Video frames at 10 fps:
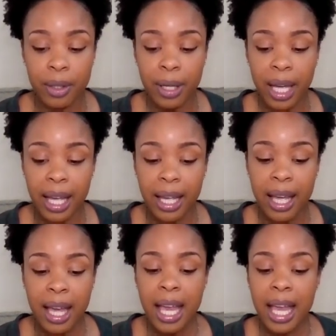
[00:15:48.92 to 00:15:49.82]
Okay.
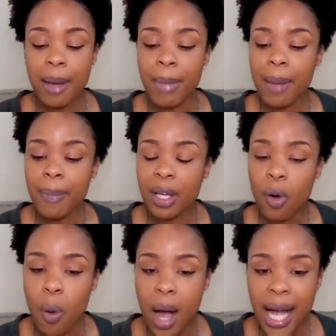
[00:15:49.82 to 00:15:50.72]
It may be
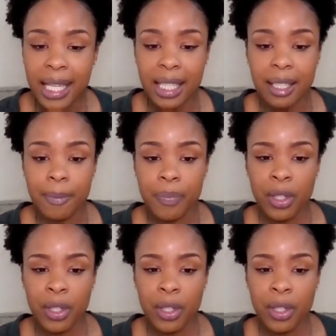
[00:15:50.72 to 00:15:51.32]
quiet